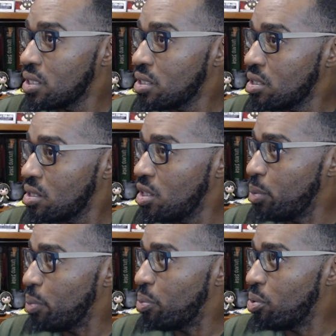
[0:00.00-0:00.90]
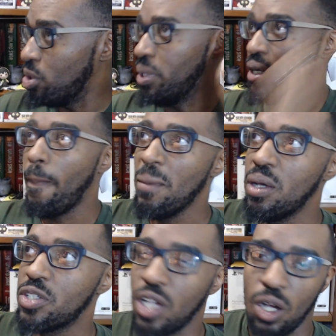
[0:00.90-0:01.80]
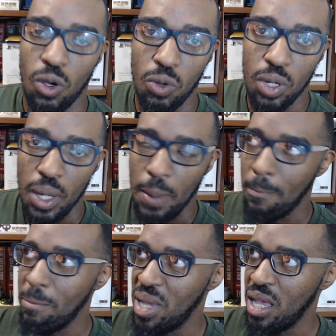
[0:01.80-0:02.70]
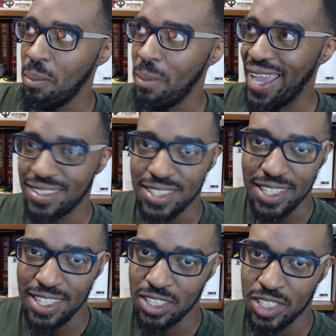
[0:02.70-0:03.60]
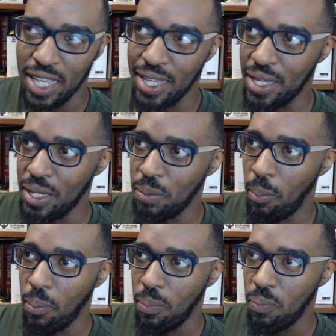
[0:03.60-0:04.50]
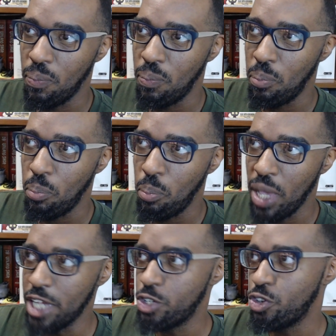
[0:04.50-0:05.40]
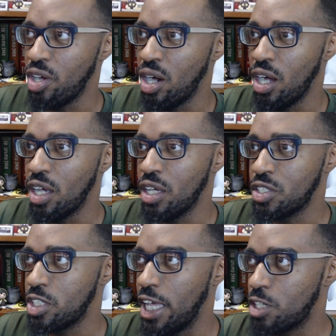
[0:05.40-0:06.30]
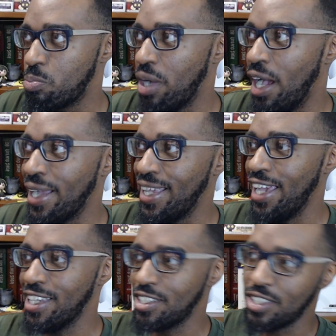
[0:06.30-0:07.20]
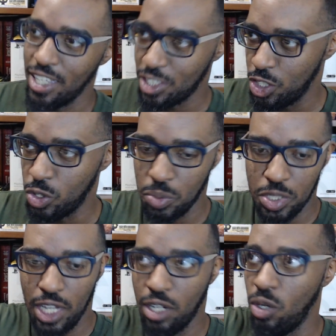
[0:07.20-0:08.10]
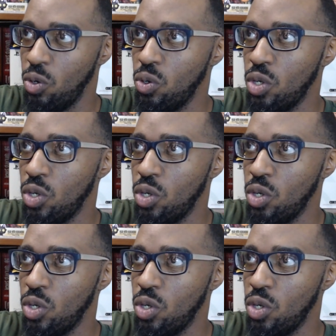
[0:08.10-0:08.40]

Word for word: Let me pull it back up. So, MinnMax is a Patreon slash podcast slash YouTube channel